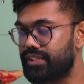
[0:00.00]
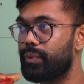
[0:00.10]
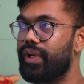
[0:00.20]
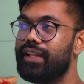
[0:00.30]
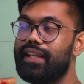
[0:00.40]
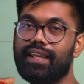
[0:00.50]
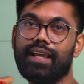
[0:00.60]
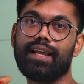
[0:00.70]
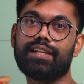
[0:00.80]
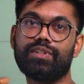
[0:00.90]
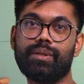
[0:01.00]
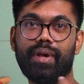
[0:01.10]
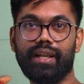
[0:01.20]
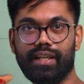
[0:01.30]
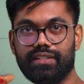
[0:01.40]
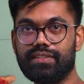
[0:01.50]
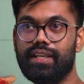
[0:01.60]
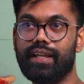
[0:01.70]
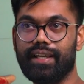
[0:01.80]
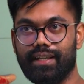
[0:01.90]
So where they can actually manage
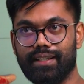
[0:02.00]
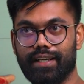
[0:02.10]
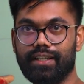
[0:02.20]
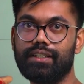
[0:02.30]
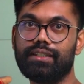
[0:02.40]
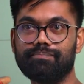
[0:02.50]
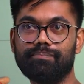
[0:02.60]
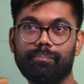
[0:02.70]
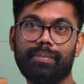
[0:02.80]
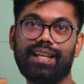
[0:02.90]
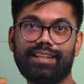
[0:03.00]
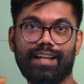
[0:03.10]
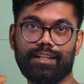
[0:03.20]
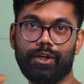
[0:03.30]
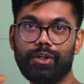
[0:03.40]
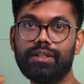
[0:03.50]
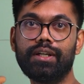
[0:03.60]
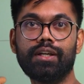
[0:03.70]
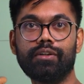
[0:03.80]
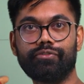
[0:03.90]
their entire meal catalog
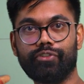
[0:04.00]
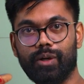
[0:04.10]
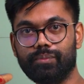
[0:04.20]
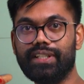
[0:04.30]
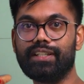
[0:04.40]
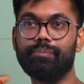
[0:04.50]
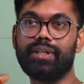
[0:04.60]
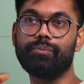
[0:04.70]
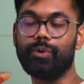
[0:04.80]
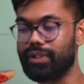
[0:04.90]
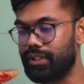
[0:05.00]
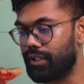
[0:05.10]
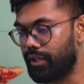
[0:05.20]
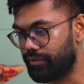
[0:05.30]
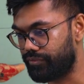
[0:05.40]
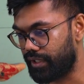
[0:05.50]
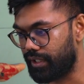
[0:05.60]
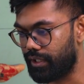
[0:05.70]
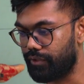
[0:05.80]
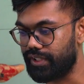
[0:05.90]
from the admin portal
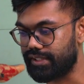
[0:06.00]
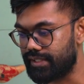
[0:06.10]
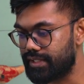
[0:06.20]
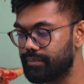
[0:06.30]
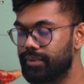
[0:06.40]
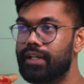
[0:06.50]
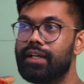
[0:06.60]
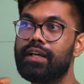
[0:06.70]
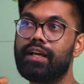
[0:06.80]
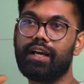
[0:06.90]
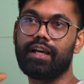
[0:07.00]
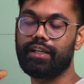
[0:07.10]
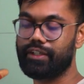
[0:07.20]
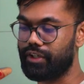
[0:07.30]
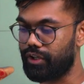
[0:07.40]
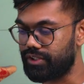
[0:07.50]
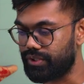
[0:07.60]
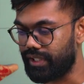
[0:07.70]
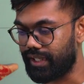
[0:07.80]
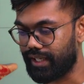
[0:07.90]
of the system, and
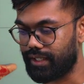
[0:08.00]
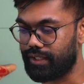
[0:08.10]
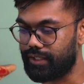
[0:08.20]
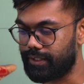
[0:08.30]
also they can